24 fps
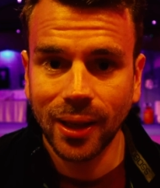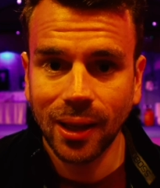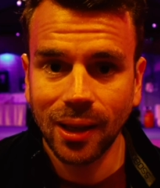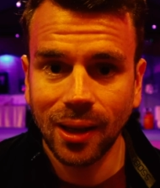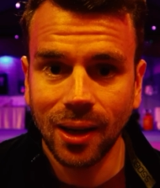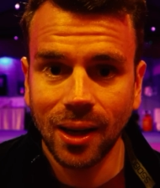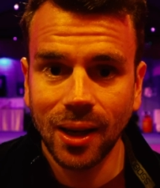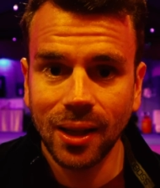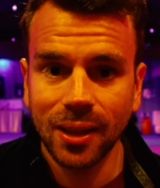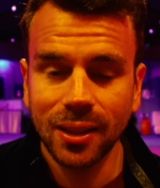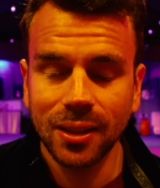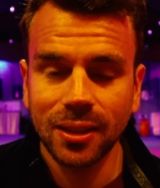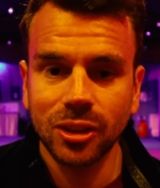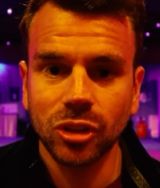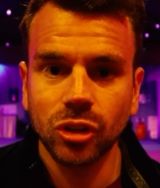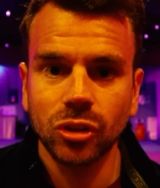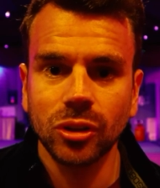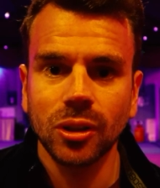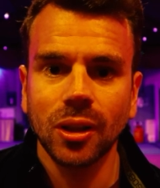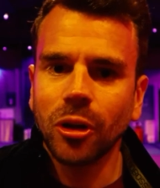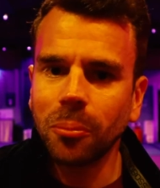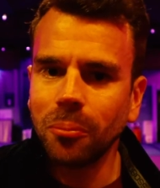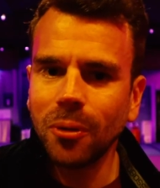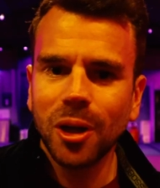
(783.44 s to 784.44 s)

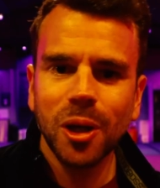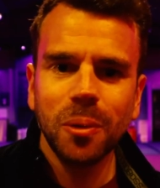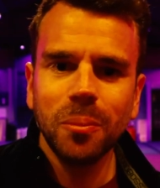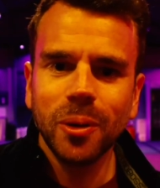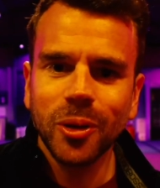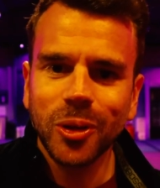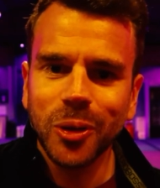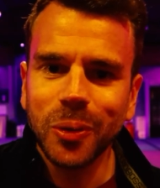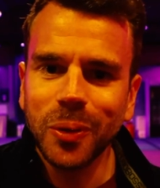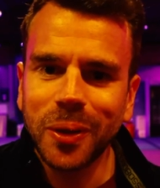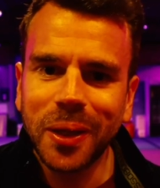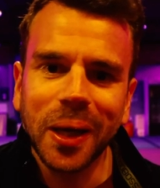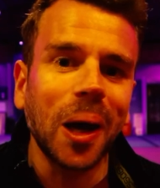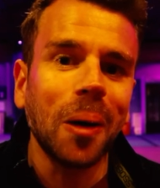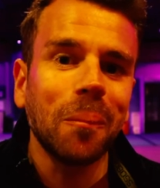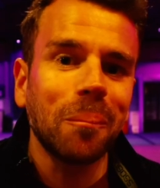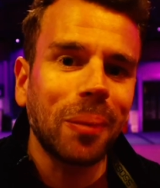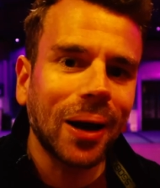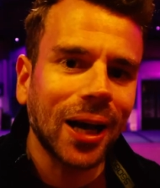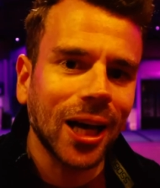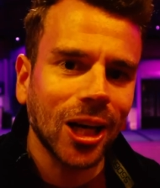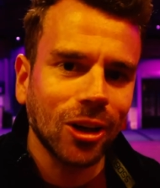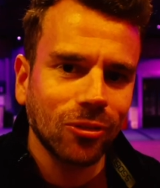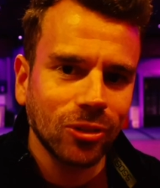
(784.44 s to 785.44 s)
clients, the moment you get a
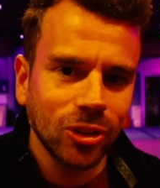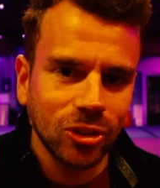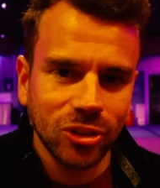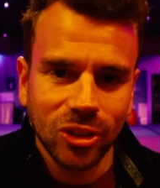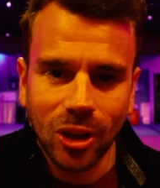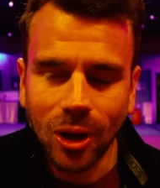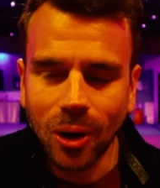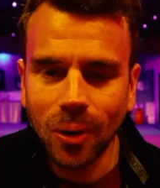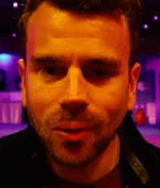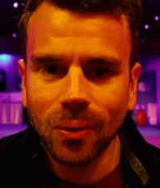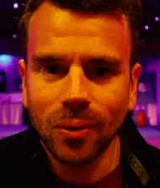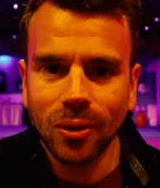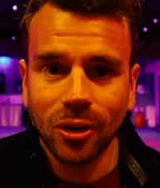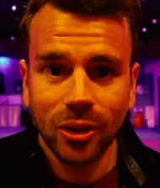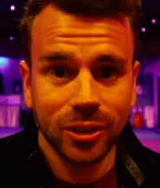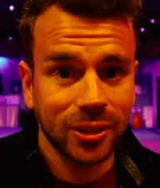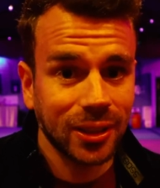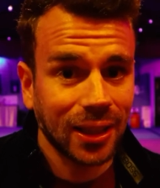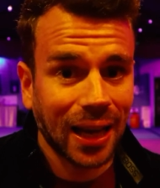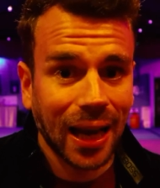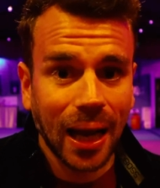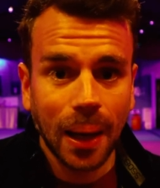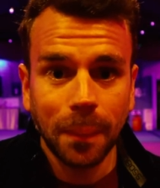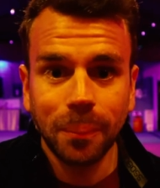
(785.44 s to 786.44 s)
bad result,
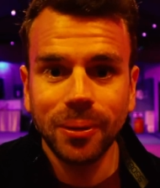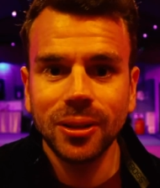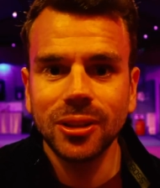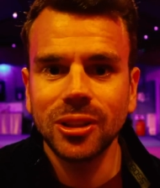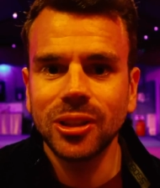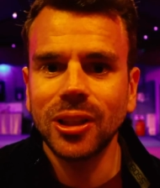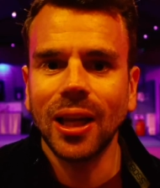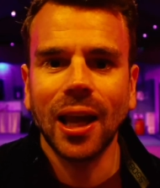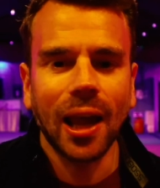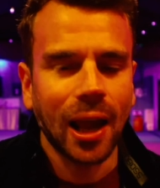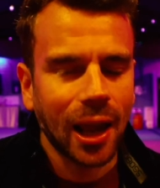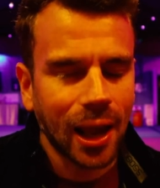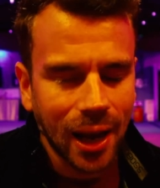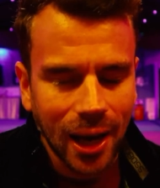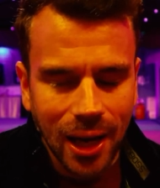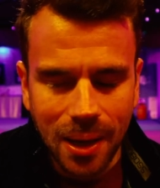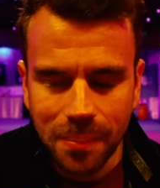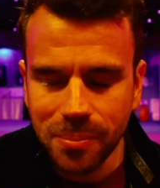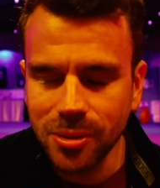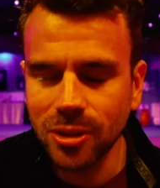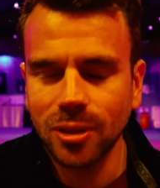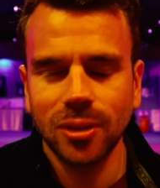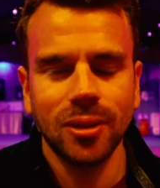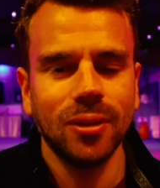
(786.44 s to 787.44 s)
because it happens to
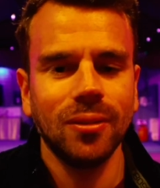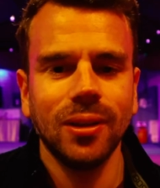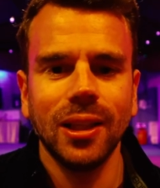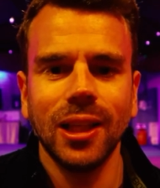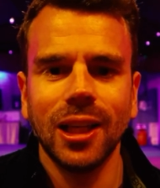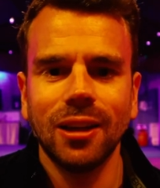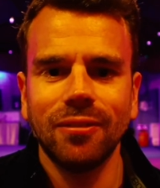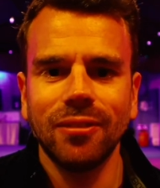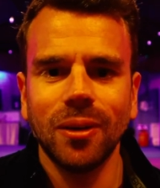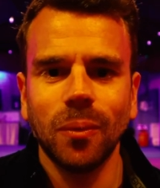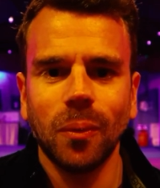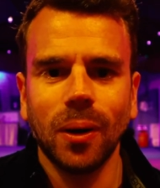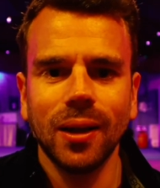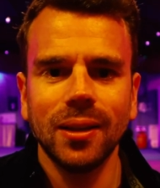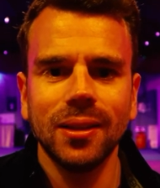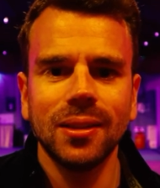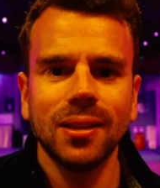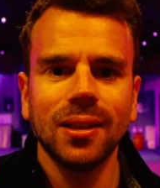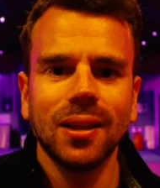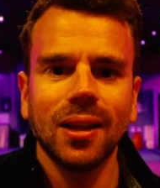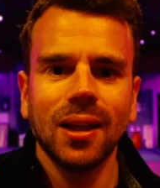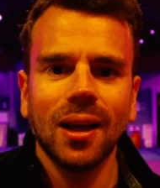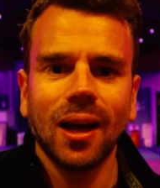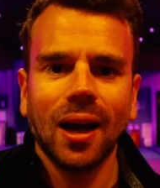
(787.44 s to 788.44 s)
absolutely everyone,
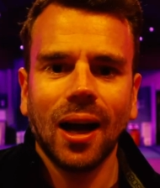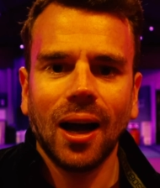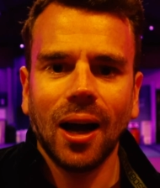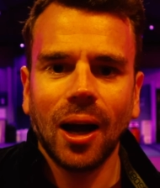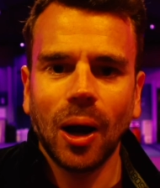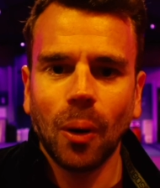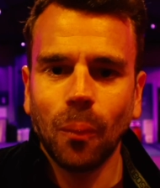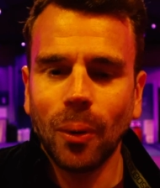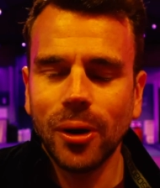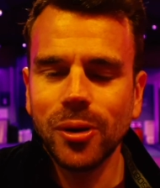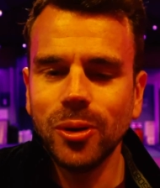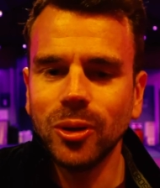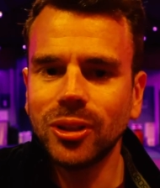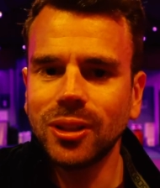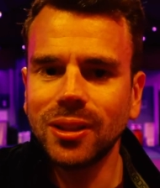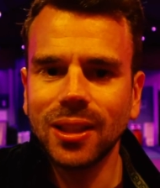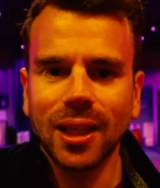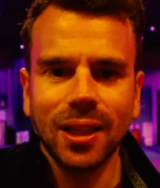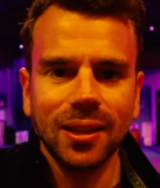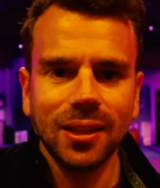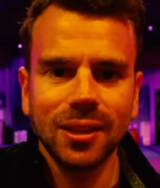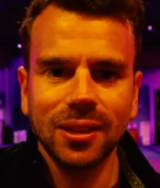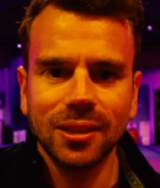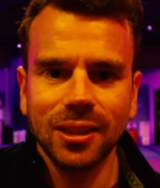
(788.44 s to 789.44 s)
where you
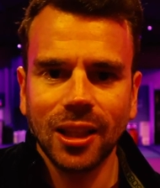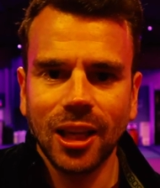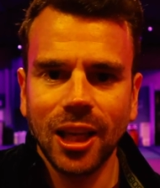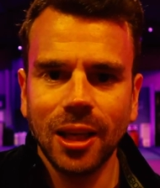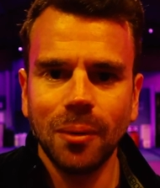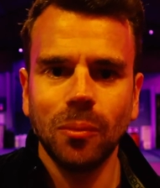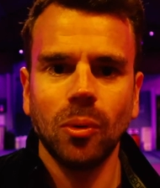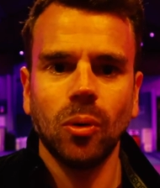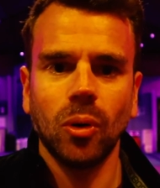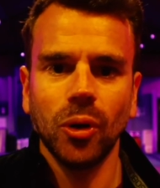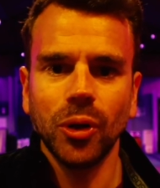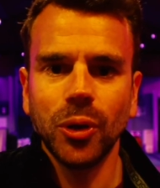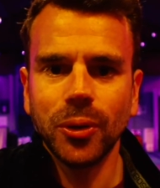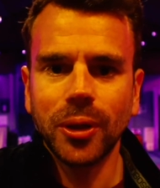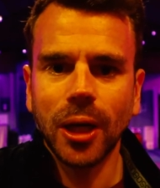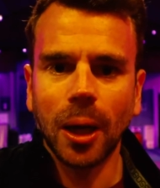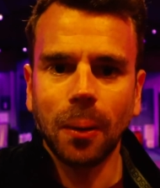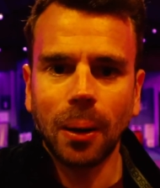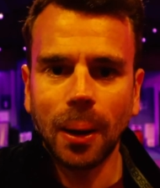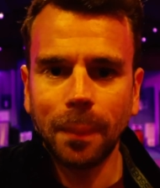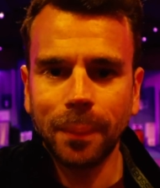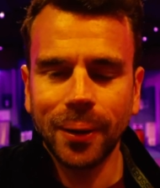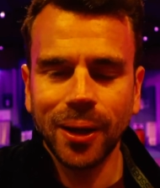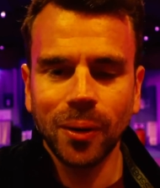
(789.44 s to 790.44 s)
stay the same or you
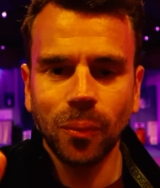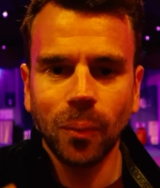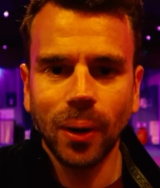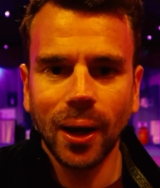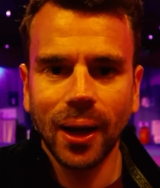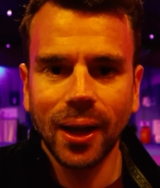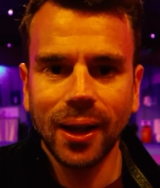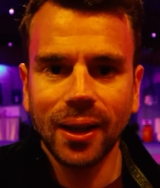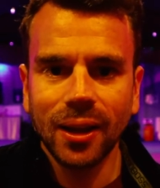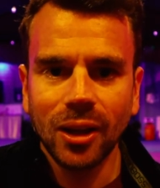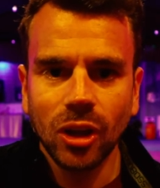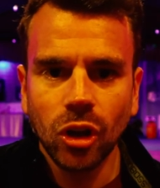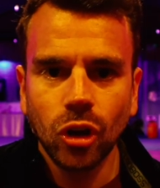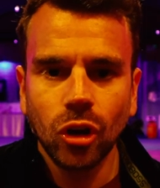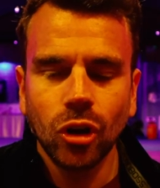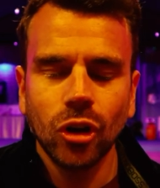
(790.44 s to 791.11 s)
go up in weight,